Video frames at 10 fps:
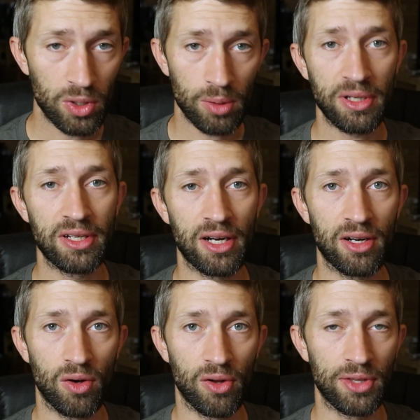will be
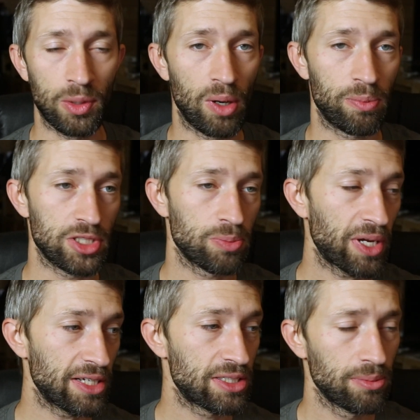there on the weapons
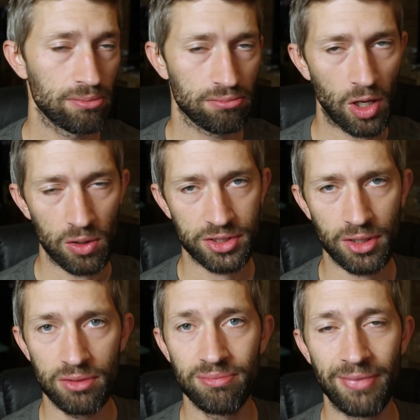page.
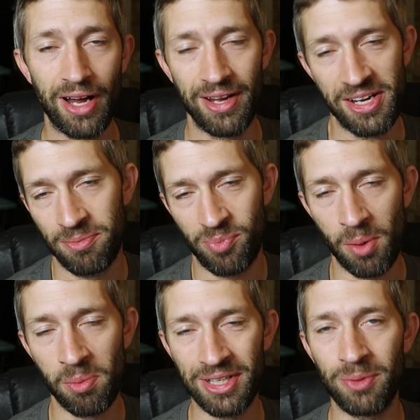Also,
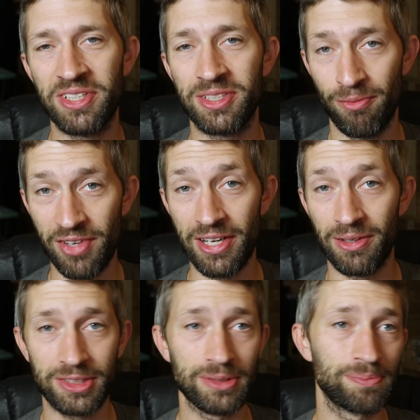probably with some videos.